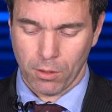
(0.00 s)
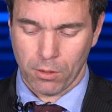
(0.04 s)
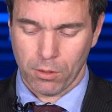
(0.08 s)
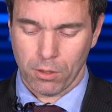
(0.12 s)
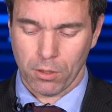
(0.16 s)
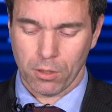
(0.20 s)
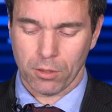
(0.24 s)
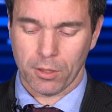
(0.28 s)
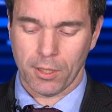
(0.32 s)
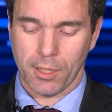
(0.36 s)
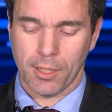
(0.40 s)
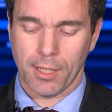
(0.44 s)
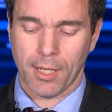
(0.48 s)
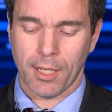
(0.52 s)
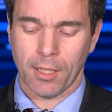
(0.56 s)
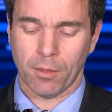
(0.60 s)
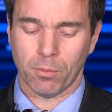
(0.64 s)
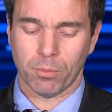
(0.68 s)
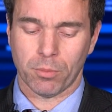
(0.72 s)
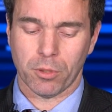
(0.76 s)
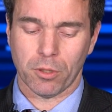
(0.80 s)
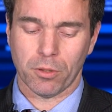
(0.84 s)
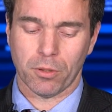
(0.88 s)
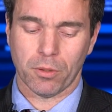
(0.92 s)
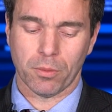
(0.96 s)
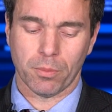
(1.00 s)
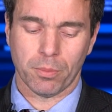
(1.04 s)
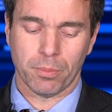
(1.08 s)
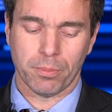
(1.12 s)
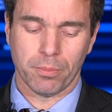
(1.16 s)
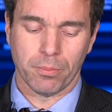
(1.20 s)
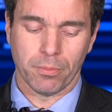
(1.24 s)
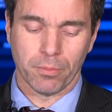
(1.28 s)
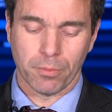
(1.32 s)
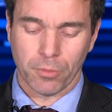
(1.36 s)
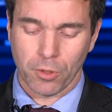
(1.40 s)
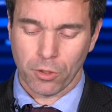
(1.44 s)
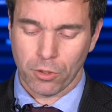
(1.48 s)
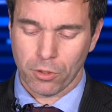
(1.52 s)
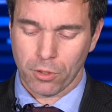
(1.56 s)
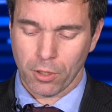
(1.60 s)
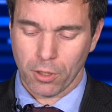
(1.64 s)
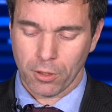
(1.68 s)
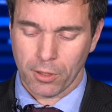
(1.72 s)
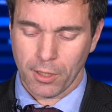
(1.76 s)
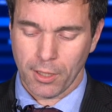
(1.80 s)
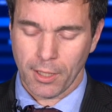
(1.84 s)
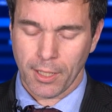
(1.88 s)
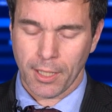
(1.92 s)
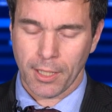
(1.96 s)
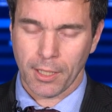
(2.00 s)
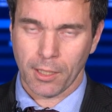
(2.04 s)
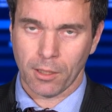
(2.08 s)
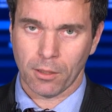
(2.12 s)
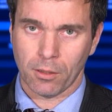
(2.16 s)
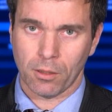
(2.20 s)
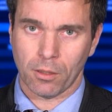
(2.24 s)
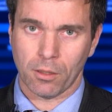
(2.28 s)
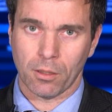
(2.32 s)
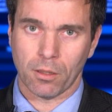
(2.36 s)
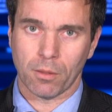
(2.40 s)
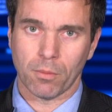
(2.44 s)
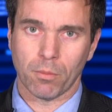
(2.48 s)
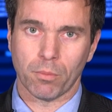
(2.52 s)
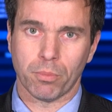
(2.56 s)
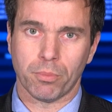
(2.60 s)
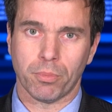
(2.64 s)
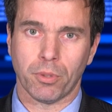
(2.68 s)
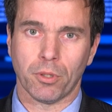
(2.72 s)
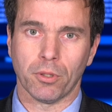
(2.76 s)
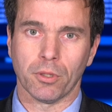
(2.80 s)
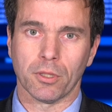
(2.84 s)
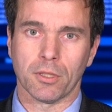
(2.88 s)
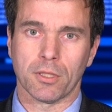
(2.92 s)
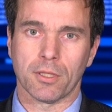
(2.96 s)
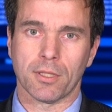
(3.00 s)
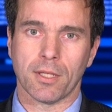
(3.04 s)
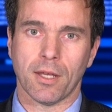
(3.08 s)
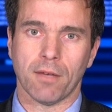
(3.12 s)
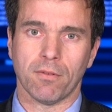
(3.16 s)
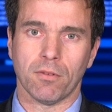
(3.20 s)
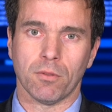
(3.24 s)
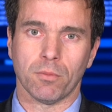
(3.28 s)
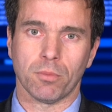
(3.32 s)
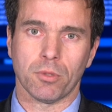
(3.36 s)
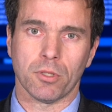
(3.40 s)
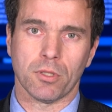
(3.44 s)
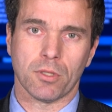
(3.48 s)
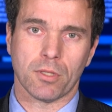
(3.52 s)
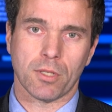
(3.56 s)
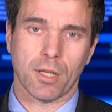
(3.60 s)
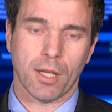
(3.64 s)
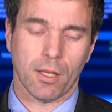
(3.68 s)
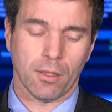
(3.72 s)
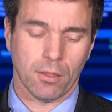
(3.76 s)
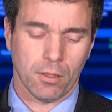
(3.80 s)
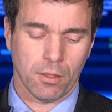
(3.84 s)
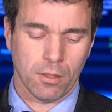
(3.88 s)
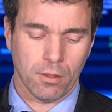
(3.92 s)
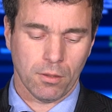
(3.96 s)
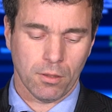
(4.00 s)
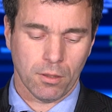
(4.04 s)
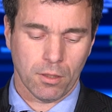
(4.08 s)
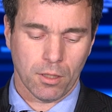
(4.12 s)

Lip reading: 39.7% of